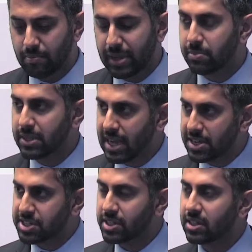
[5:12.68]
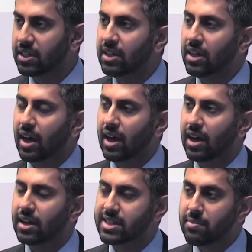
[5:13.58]
Big Potential,
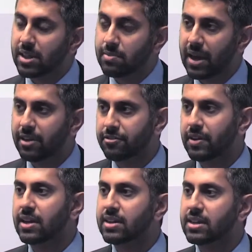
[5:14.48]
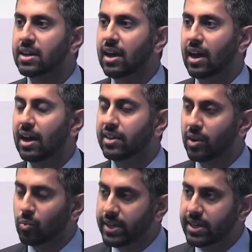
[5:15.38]
£10 million fund
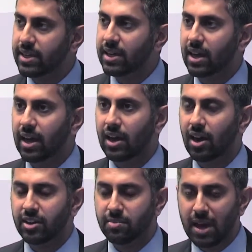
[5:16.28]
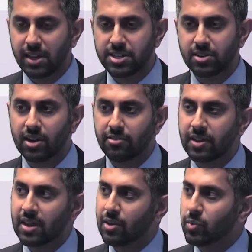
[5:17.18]
that we are the manager of,